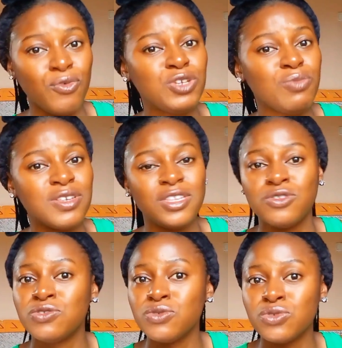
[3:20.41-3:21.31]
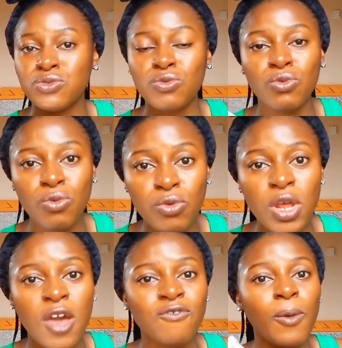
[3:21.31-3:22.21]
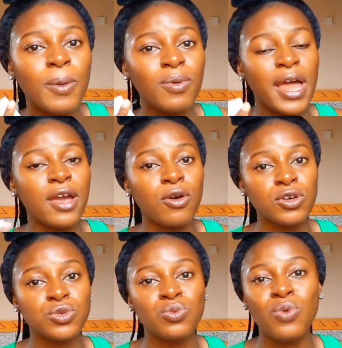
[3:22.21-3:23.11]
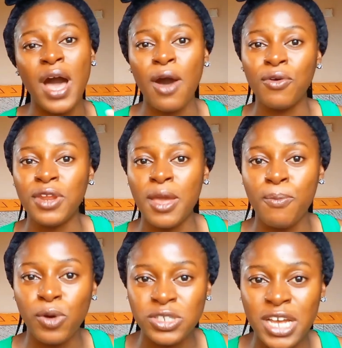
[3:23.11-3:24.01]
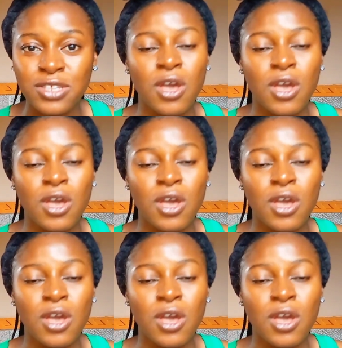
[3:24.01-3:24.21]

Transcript: which makes it so good for people like us who are on a budget,